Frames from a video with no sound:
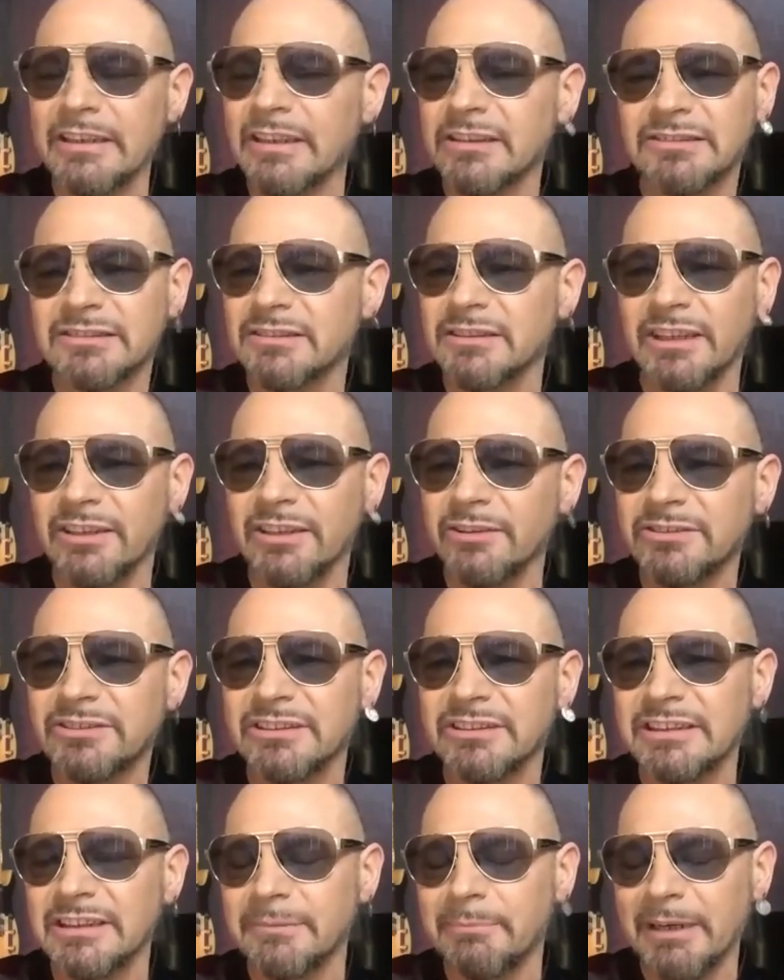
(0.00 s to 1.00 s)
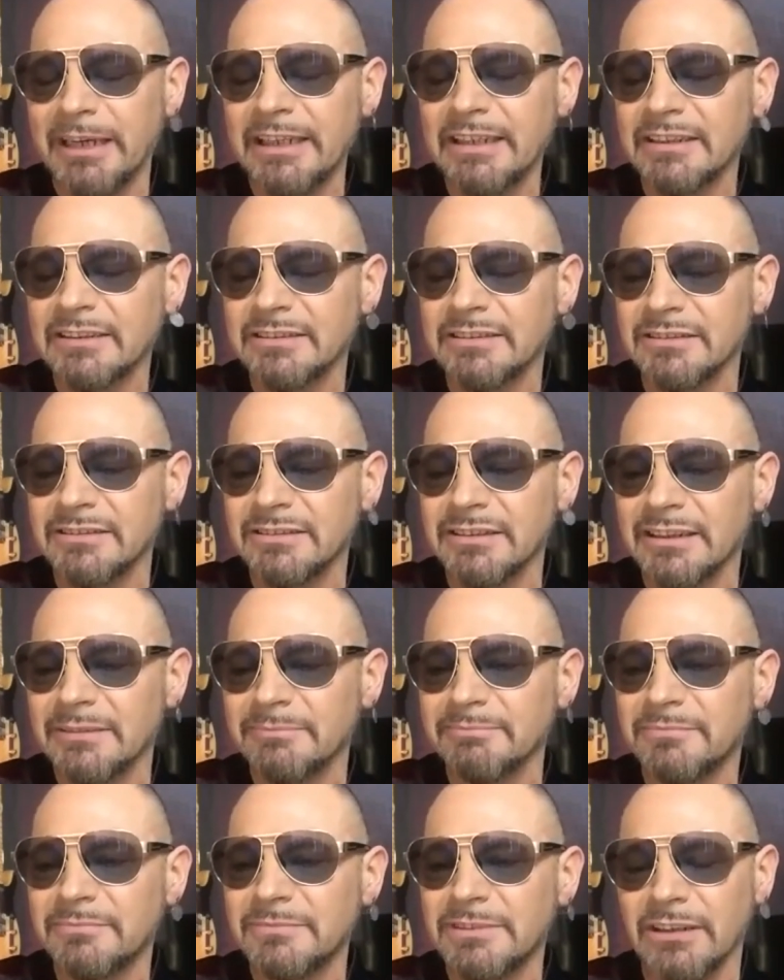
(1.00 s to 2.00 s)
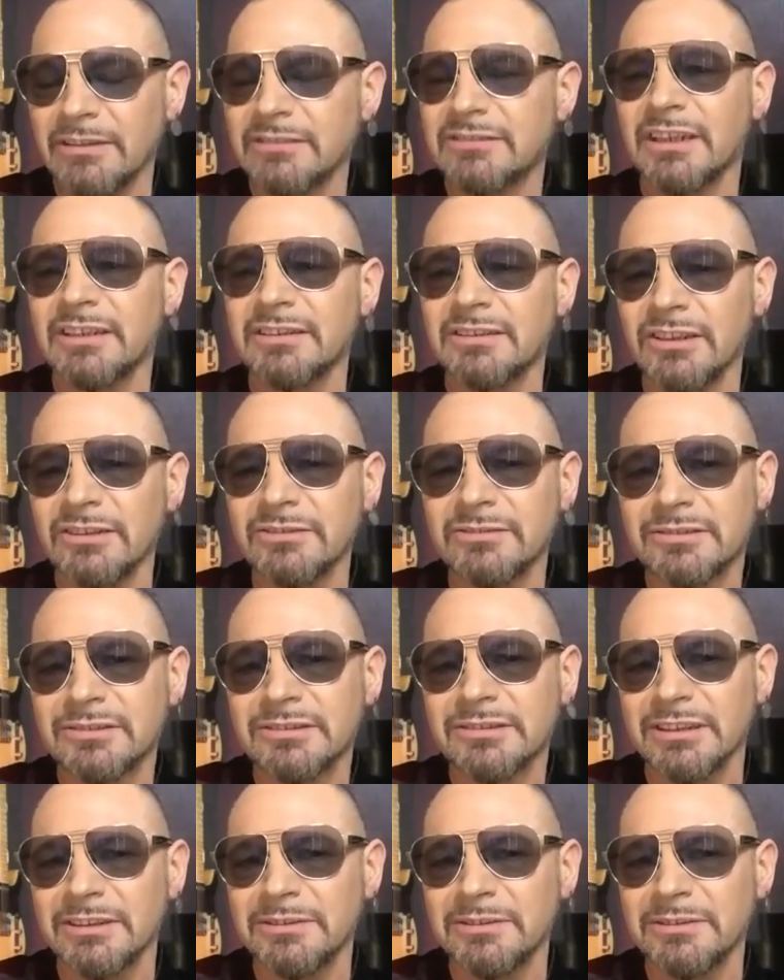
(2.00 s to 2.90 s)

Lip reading: I used to go and see their band and you know, take notes.